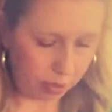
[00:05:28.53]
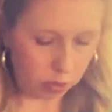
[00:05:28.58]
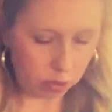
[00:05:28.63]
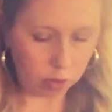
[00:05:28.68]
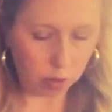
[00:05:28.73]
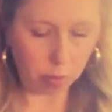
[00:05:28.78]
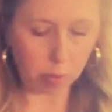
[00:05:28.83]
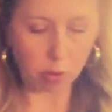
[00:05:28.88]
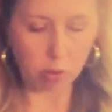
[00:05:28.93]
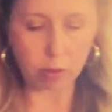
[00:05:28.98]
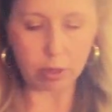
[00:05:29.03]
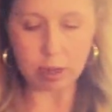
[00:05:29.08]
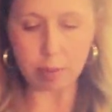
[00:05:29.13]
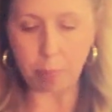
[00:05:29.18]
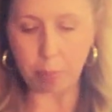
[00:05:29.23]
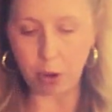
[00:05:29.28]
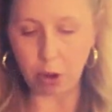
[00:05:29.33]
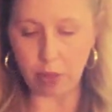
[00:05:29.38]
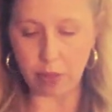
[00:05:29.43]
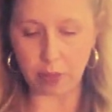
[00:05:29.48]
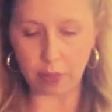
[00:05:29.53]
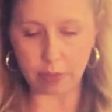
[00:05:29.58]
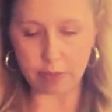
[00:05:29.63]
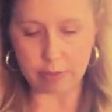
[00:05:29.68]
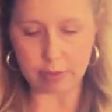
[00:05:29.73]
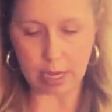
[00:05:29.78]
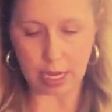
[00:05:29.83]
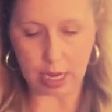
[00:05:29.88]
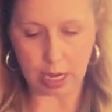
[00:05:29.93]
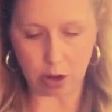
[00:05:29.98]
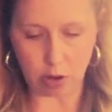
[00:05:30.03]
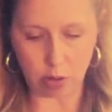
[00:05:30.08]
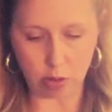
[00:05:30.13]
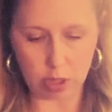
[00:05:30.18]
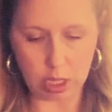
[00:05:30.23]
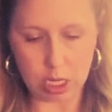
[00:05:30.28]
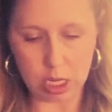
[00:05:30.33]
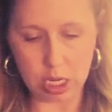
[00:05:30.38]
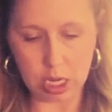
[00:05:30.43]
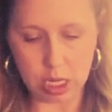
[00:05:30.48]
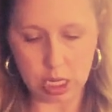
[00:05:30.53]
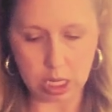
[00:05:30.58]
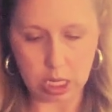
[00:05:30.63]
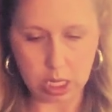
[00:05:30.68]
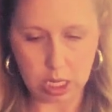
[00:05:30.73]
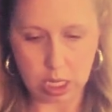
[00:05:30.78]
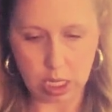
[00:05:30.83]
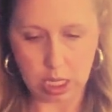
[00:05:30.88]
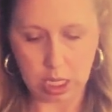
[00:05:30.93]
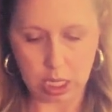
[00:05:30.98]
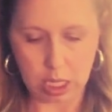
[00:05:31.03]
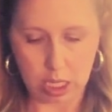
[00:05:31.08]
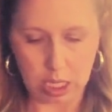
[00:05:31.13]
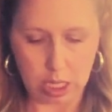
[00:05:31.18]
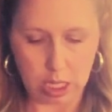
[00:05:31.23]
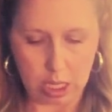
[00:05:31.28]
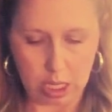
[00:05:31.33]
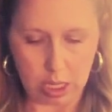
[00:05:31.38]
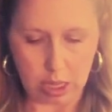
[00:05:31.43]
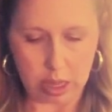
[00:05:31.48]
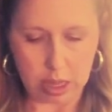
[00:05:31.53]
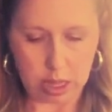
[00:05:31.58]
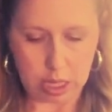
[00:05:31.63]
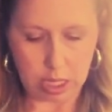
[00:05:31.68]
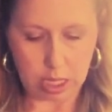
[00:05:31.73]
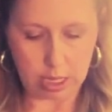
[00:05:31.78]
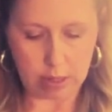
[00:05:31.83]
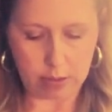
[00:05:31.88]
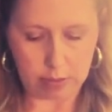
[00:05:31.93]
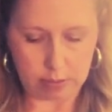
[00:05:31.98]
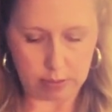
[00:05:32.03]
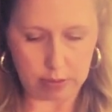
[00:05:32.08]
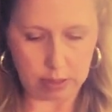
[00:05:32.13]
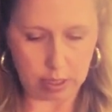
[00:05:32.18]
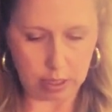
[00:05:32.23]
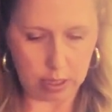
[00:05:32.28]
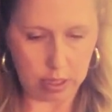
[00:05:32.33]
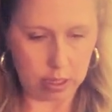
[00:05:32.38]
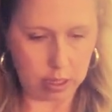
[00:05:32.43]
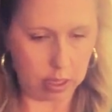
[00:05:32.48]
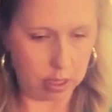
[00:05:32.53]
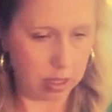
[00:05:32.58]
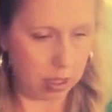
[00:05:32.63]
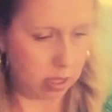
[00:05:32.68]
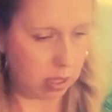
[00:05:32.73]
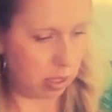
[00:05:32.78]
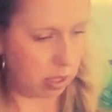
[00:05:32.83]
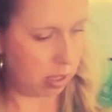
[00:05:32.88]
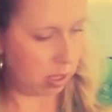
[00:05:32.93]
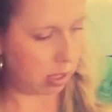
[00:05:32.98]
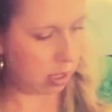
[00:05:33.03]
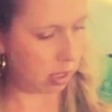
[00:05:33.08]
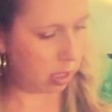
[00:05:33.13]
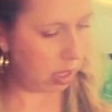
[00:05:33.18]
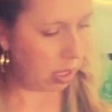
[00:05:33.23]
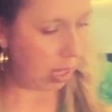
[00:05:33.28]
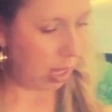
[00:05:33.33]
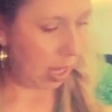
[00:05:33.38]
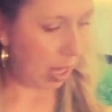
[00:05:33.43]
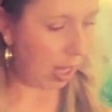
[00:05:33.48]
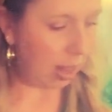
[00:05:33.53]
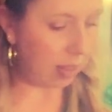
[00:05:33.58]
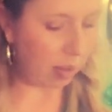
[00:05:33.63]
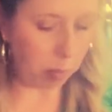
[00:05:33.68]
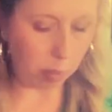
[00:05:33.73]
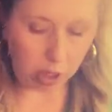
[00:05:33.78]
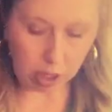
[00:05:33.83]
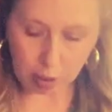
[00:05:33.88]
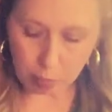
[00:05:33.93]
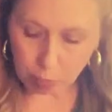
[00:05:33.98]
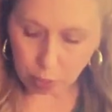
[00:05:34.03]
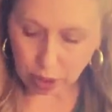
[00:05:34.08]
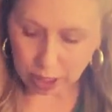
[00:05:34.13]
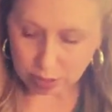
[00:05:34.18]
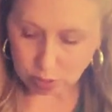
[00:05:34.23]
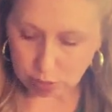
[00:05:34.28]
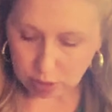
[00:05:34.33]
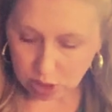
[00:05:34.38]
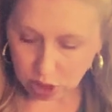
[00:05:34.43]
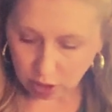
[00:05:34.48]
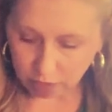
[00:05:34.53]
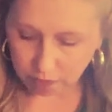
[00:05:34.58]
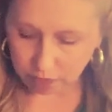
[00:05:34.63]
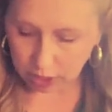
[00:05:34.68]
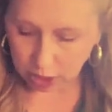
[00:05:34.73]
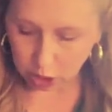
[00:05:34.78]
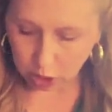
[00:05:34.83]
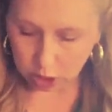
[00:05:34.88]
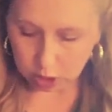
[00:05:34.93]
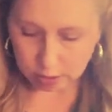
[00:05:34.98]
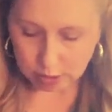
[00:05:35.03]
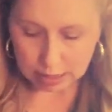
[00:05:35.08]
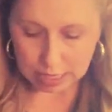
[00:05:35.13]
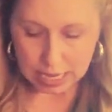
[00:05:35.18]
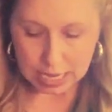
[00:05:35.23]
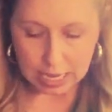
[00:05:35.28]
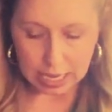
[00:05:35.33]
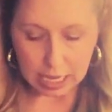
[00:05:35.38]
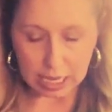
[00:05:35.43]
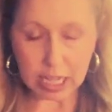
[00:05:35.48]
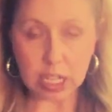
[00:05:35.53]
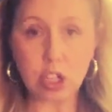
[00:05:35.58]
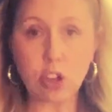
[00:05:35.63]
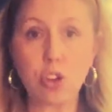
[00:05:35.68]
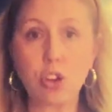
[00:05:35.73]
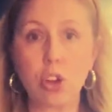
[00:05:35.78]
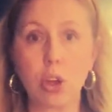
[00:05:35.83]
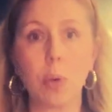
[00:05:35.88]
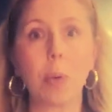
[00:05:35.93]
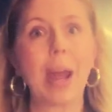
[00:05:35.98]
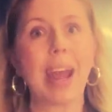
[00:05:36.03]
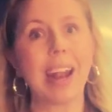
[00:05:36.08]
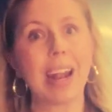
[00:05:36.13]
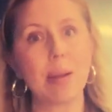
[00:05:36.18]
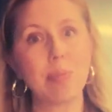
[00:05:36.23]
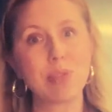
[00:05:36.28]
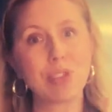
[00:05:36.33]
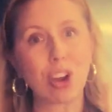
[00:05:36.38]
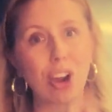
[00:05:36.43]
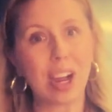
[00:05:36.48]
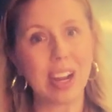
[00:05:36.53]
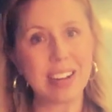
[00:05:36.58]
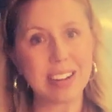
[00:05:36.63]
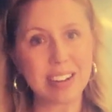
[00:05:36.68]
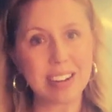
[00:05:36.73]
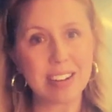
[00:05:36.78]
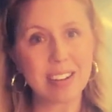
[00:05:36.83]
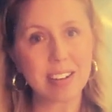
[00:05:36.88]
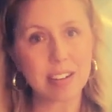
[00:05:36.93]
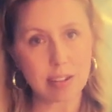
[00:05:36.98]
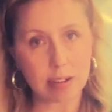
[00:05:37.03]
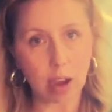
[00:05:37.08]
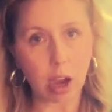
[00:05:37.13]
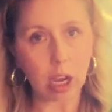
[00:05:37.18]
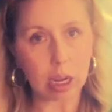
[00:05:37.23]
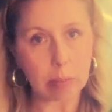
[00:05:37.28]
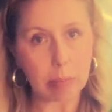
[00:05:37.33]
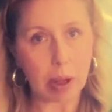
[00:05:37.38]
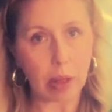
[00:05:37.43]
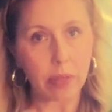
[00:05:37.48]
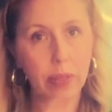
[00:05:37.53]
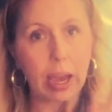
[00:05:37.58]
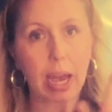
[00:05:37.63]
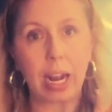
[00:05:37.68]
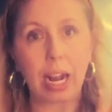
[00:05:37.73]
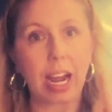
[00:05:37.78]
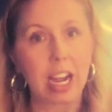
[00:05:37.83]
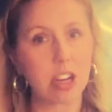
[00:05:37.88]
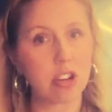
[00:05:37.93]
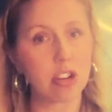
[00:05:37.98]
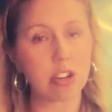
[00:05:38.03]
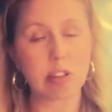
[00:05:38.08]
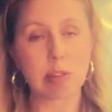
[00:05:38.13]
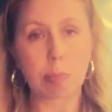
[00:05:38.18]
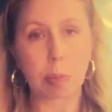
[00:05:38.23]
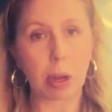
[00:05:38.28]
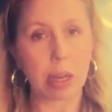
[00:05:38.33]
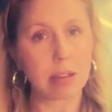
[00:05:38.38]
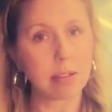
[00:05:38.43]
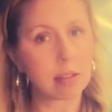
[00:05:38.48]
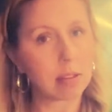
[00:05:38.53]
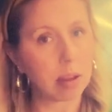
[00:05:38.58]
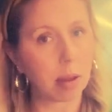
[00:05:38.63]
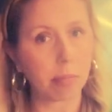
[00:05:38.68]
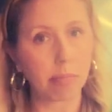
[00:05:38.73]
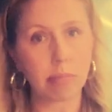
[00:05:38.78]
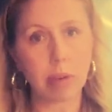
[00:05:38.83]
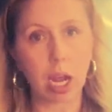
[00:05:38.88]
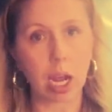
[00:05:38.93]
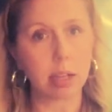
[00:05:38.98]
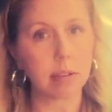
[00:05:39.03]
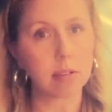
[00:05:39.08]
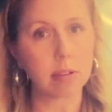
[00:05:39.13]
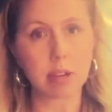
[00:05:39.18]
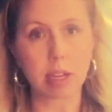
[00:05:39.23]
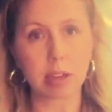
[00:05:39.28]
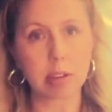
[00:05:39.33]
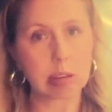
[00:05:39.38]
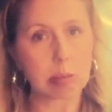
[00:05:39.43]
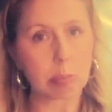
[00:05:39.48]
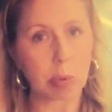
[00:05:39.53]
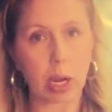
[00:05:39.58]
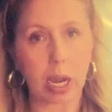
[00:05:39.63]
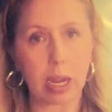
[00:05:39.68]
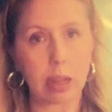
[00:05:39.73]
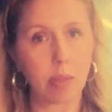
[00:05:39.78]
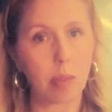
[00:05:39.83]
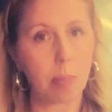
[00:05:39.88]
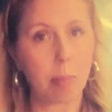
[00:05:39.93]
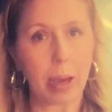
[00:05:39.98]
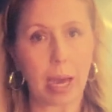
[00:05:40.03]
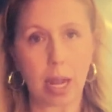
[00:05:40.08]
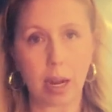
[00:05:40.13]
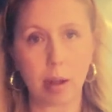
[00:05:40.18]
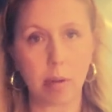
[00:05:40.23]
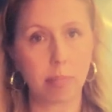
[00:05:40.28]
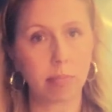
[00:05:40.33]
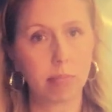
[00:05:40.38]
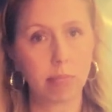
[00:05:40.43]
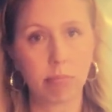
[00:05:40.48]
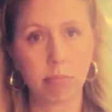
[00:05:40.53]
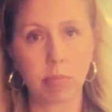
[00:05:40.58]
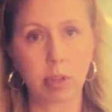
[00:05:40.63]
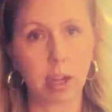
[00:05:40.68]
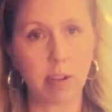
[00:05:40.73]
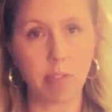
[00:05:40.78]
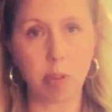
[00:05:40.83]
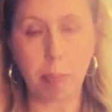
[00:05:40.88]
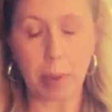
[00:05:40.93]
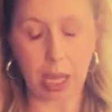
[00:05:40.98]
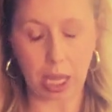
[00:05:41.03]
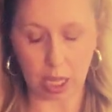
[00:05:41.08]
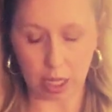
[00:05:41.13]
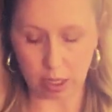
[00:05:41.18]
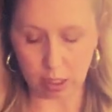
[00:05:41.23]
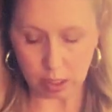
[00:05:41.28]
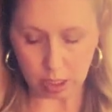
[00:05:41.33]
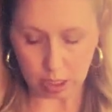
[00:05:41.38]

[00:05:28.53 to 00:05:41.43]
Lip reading: So we're going to put down this, and then we're going to press with our fingers into, and I'm sorry I didn't talk about that. I just sprayed some nonstick spray at the bottom of the pan.